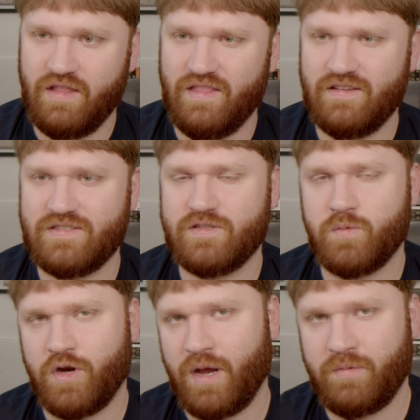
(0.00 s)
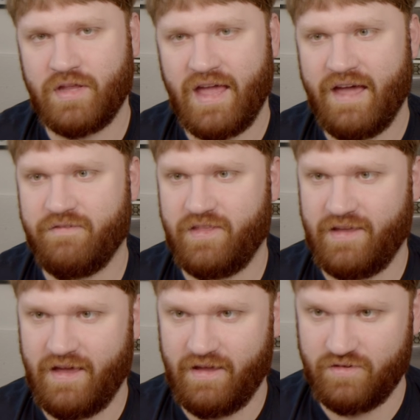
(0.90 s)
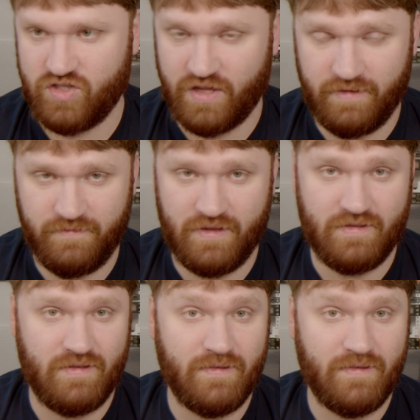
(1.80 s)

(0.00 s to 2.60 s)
This is where I'm going to have the Jellyfin